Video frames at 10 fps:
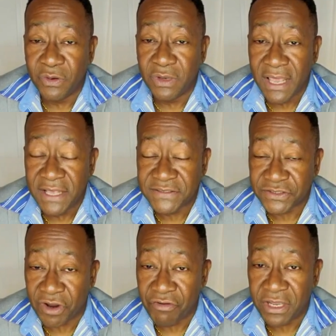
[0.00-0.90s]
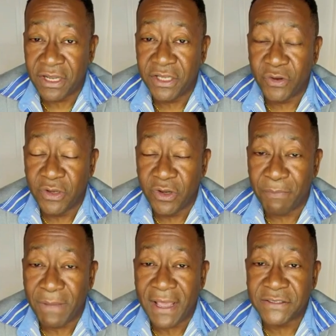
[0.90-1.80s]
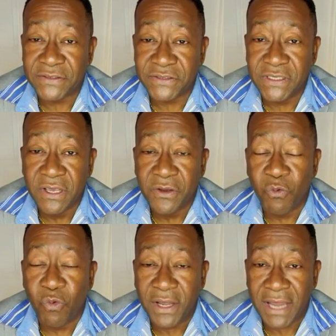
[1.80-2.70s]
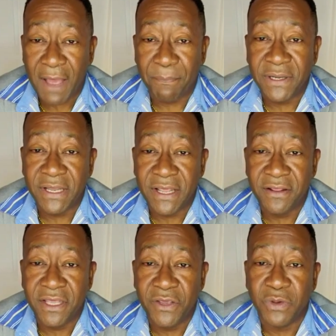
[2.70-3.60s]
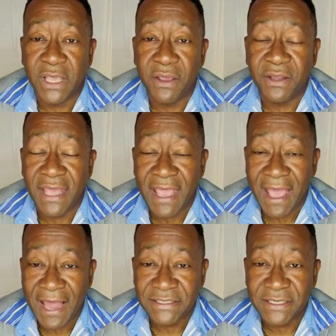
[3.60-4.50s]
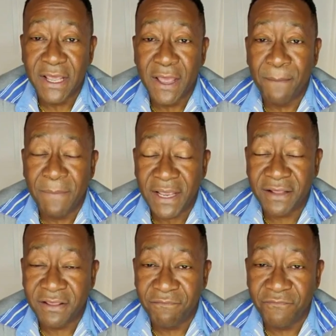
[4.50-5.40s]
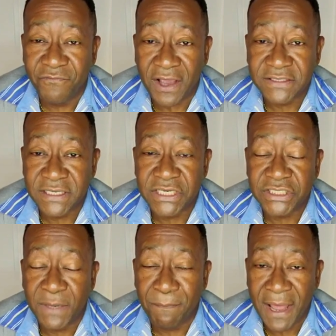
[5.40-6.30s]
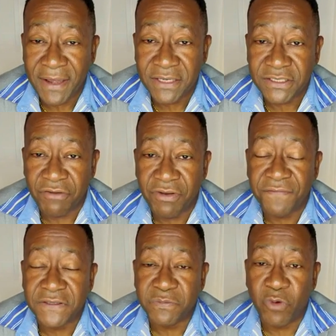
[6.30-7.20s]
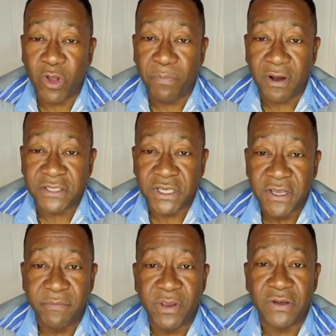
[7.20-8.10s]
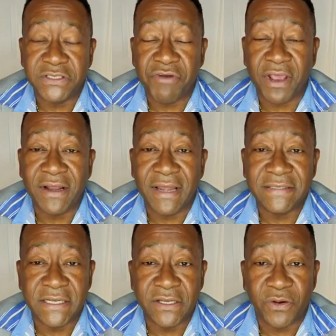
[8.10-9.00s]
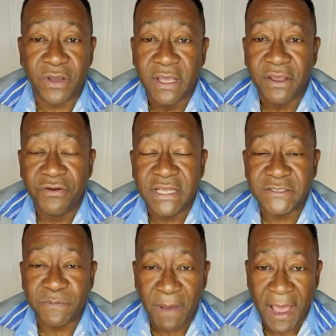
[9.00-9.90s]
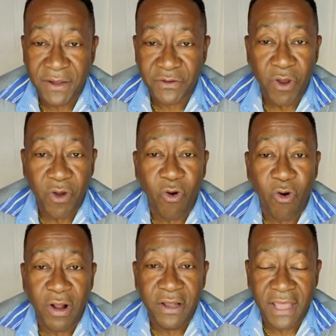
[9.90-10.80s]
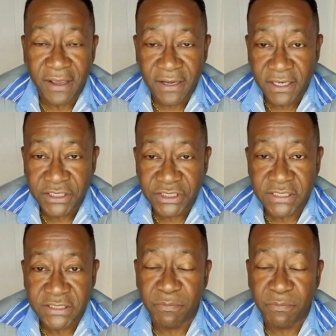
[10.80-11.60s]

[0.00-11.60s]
historically, you look back and see what happened in the UK. They had to make the vaccination mandatory for smallpox because they recognized that, look, despite all their urgings, the